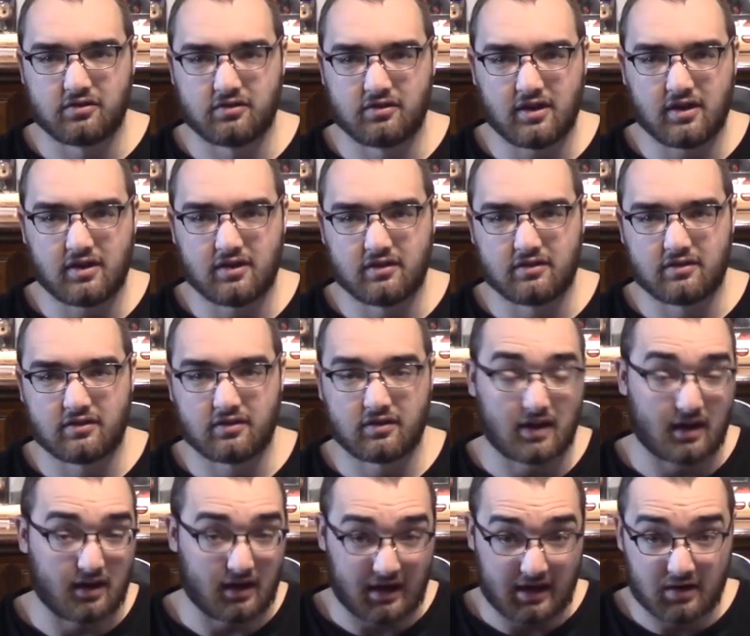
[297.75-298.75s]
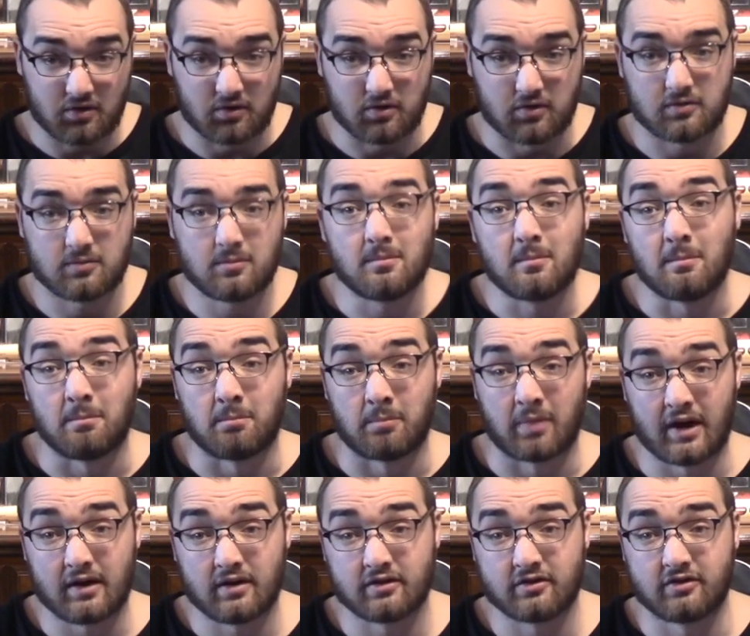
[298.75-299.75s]
She is at home
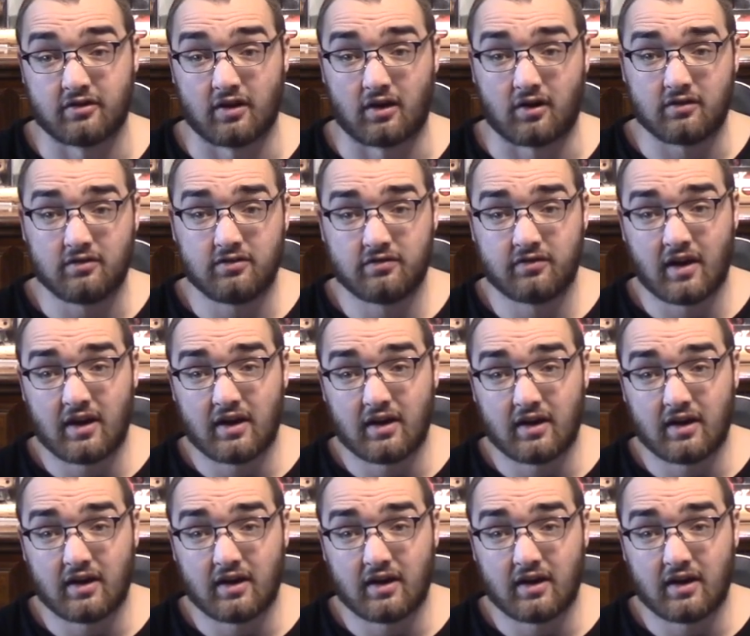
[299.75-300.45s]
by herself,